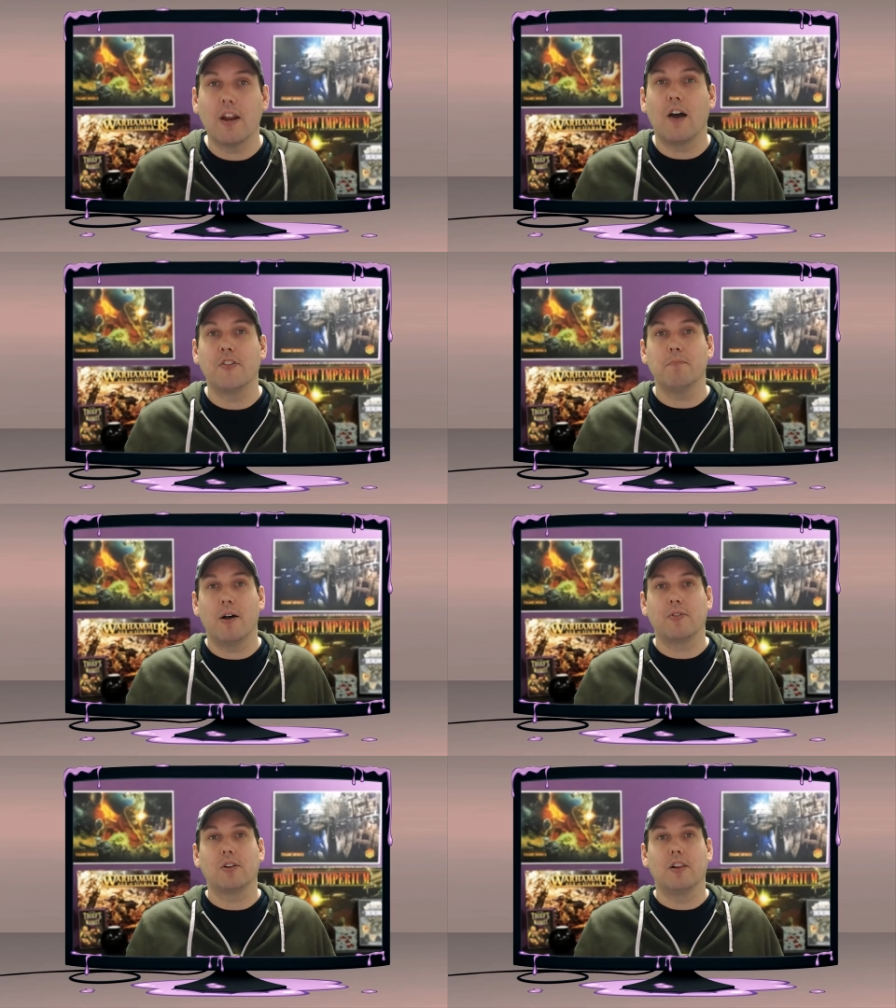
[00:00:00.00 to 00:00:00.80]
of the
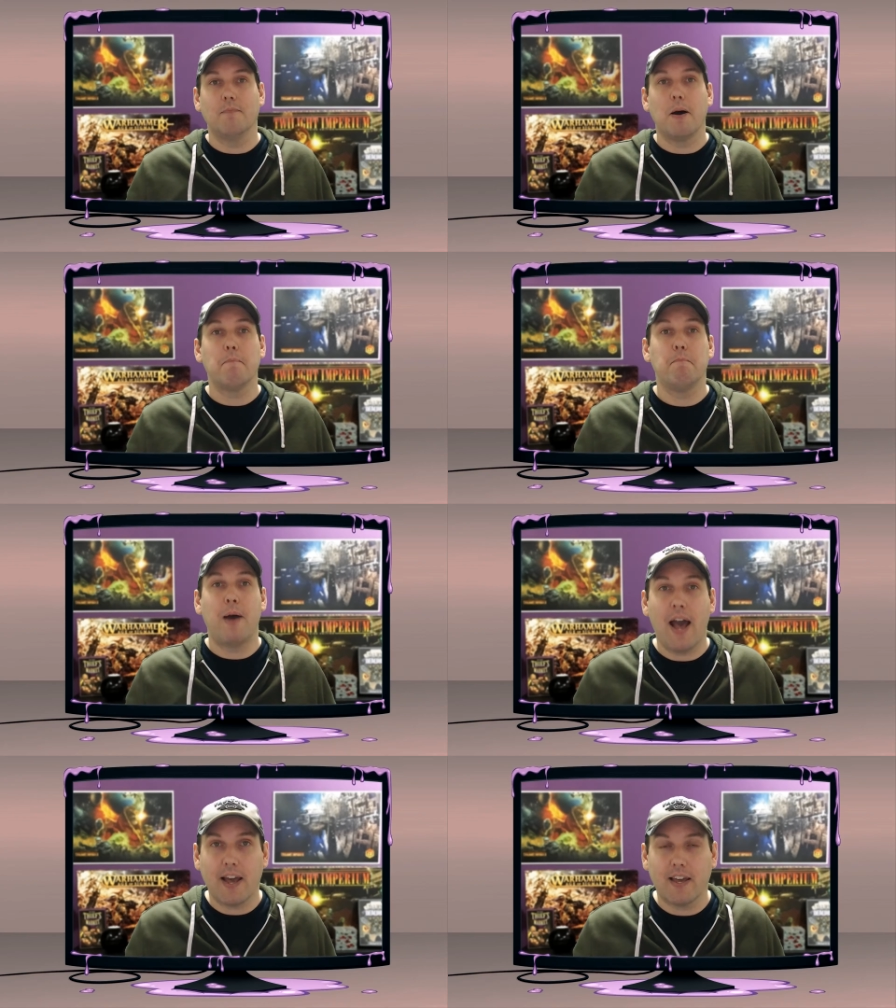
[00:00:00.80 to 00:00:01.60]
Month Club
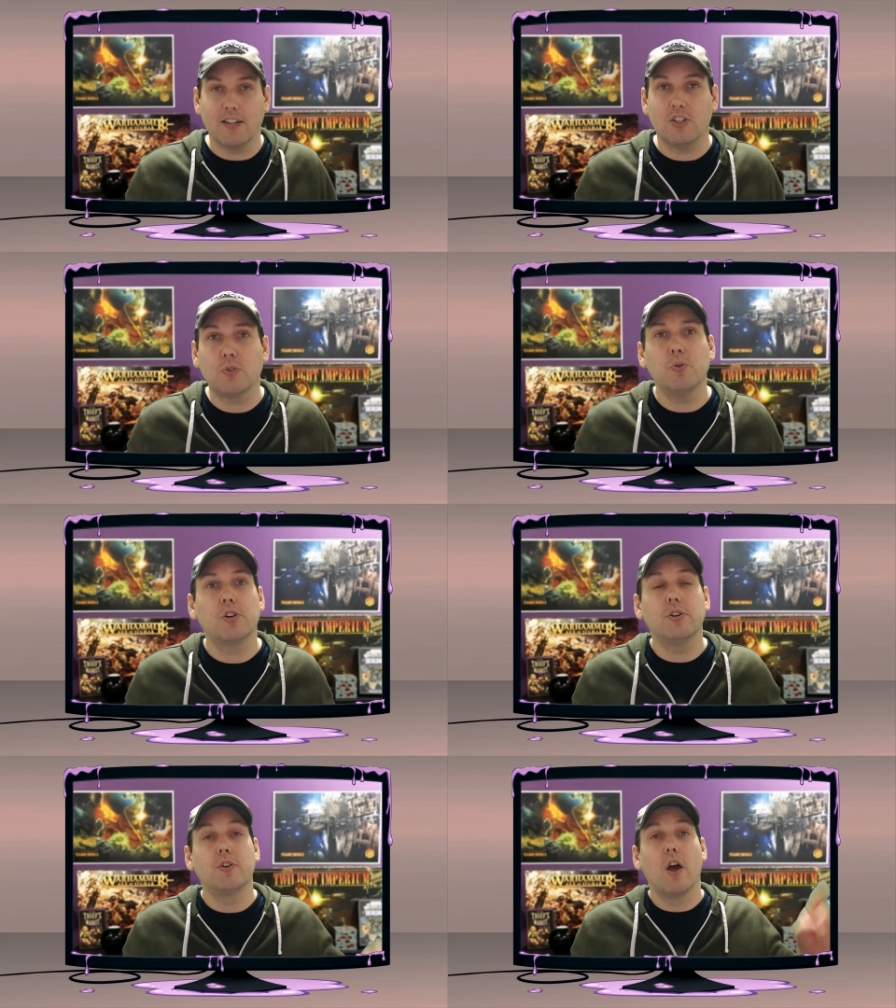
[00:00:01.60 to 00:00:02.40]
package. This will
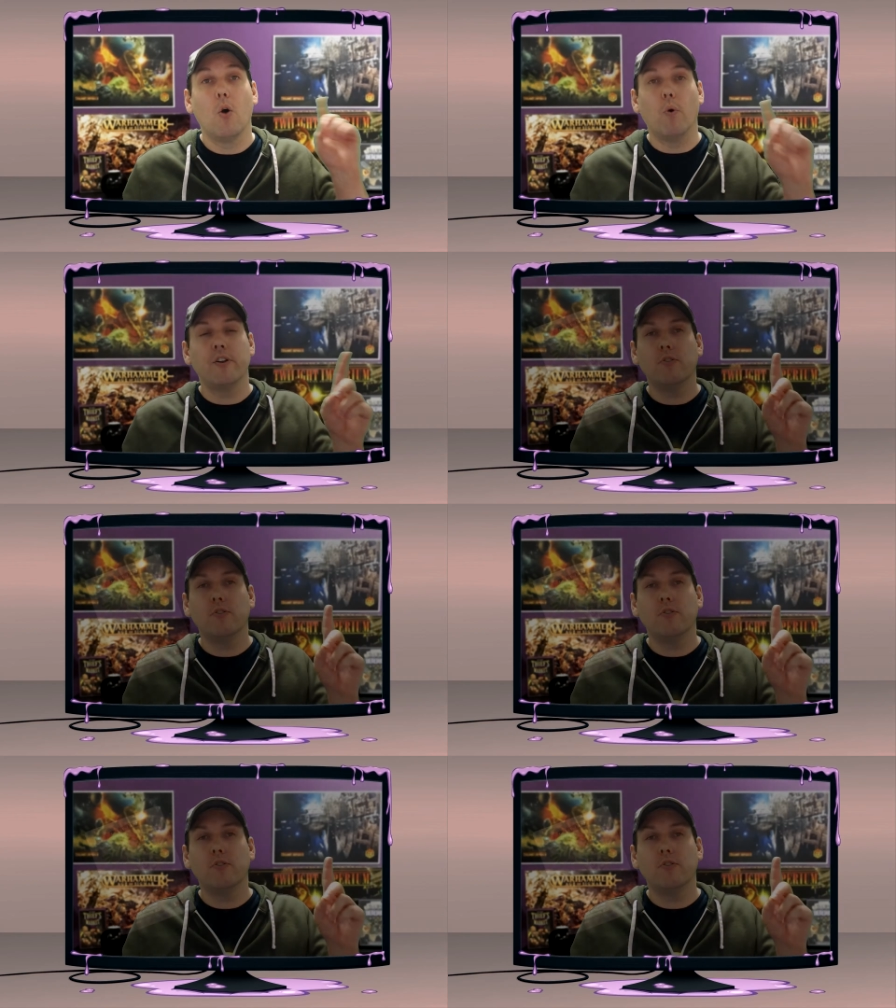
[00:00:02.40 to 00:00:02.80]
include one new